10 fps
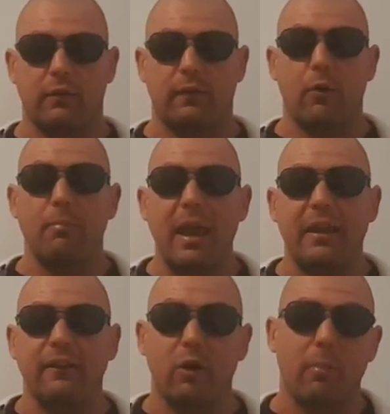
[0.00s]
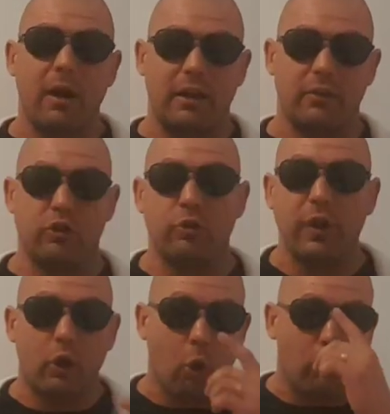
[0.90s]
They're making their money. Do you
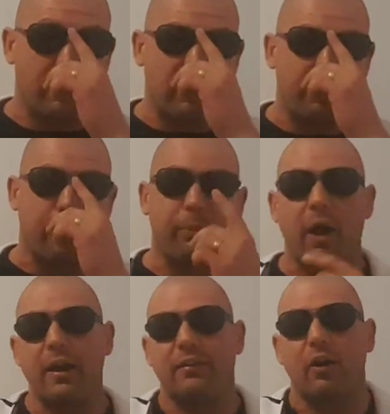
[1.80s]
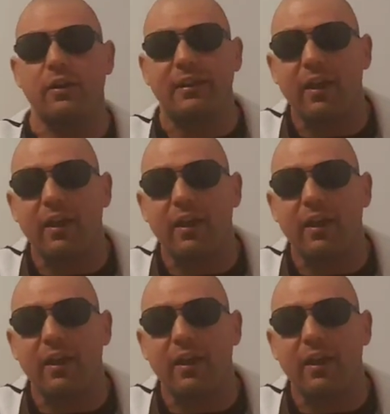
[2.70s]
think Goldman's proprietary